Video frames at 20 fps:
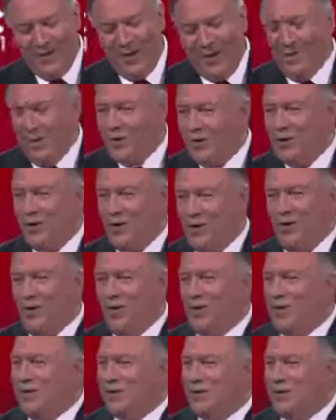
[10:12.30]
we were
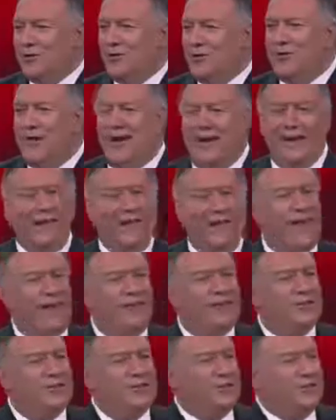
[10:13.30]
told you can't
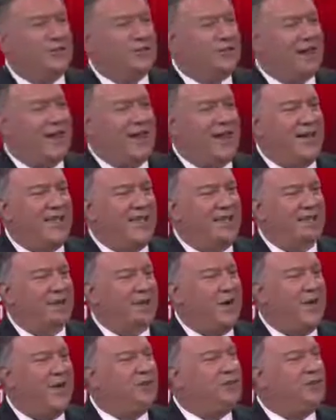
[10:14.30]
allow Israel to have
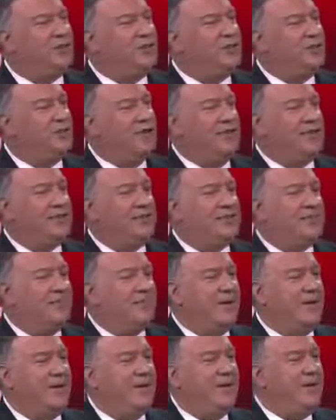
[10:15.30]
its rights in Judea and
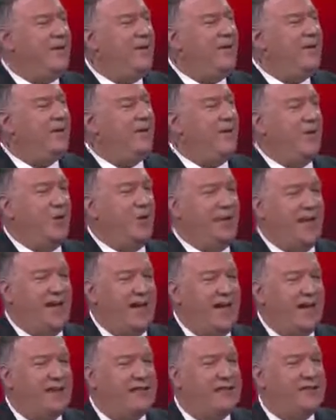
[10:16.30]
Samaria and in the Golan
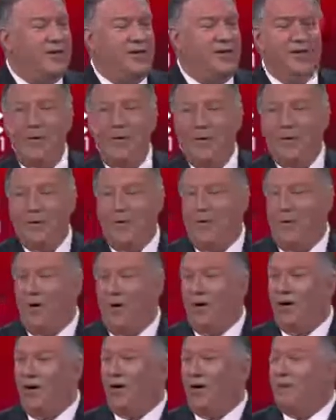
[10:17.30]
Heights. There'll be
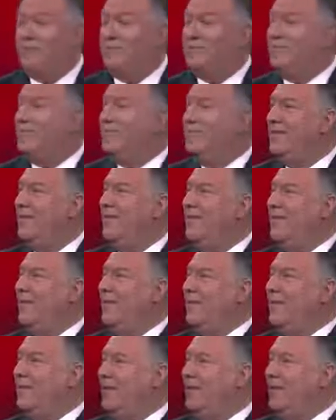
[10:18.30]
war.
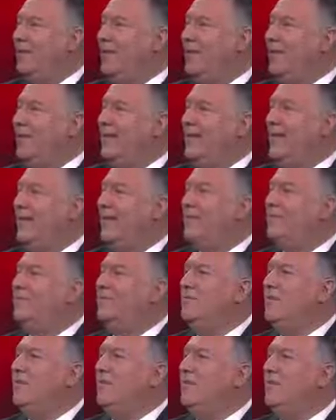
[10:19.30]
Well, we did that.
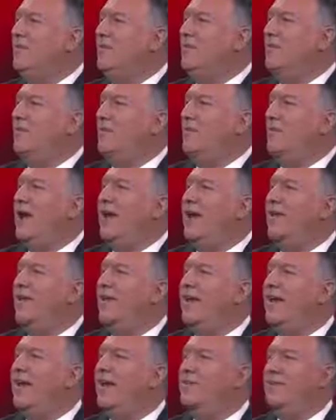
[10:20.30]
We
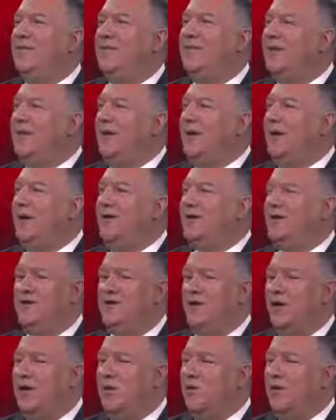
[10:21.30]
righted that, and there
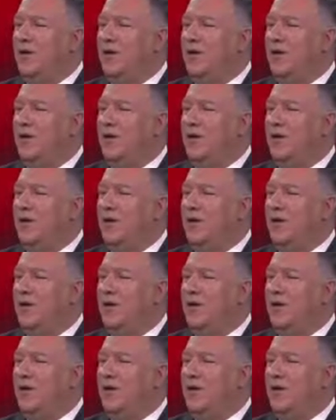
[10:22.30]
was no